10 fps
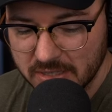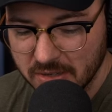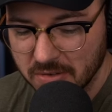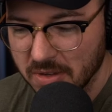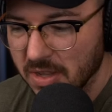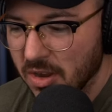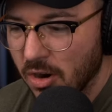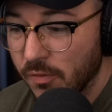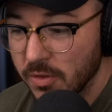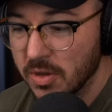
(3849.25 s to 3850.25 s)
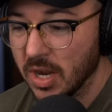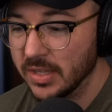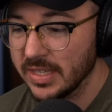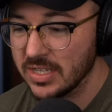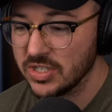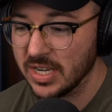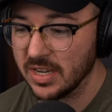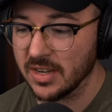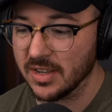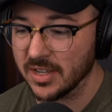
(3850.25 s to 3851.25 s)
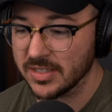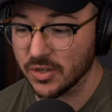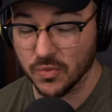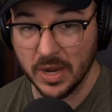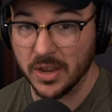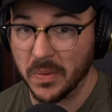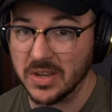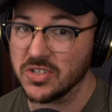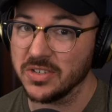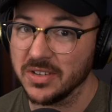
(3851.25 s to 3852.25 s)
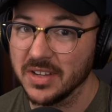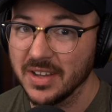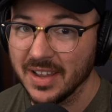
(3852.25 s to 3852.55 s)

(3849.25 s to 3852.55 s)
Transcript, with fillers: So hopefully you caught that, Shane. It's a great question.